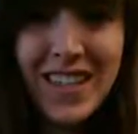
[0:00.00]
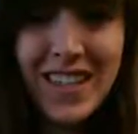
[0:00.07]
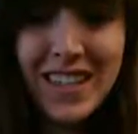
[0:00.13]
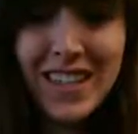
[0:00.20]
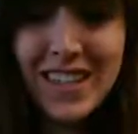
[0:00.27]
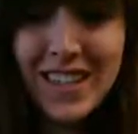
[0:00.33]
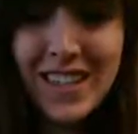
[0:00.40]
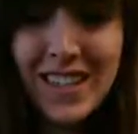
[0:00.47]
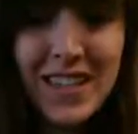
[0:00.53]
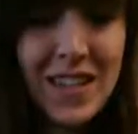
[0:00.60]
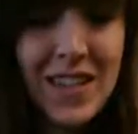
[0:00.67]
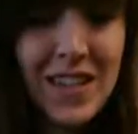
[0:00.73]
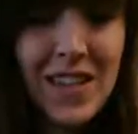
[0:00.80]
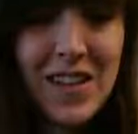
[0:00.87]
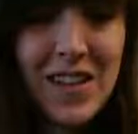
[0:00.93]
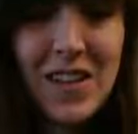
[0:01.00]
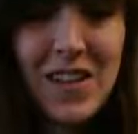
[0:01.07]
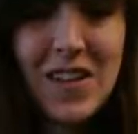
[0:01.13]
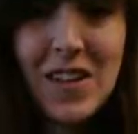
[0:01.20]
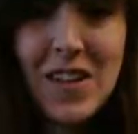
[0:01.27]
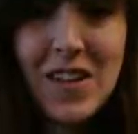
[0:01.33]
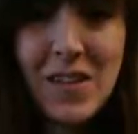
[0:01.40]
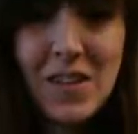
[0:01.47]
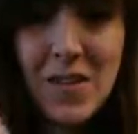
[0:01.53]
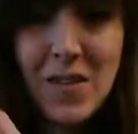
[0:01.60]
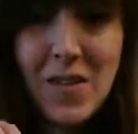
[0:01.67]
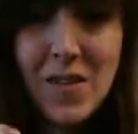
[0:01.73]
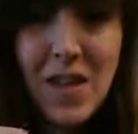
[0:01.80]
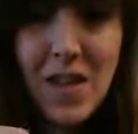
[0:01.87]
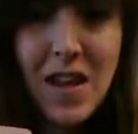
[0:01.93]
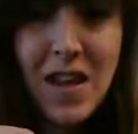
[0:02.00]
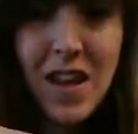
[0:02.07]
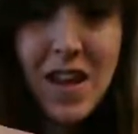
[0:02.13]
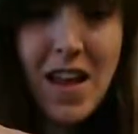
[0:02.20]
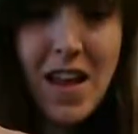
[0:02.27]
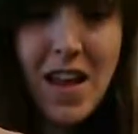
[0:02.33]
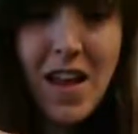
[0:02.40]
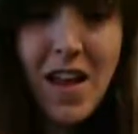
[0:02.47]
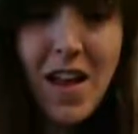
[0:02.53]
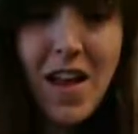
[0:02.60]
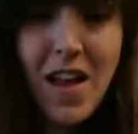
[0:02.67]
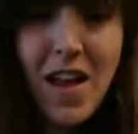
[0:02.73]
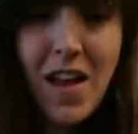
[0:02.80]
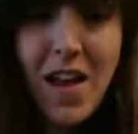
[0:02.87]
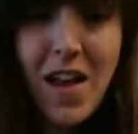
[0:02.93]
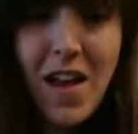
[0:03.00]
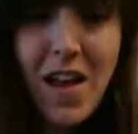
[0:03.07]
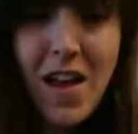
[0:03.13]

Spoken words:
(no one is talking)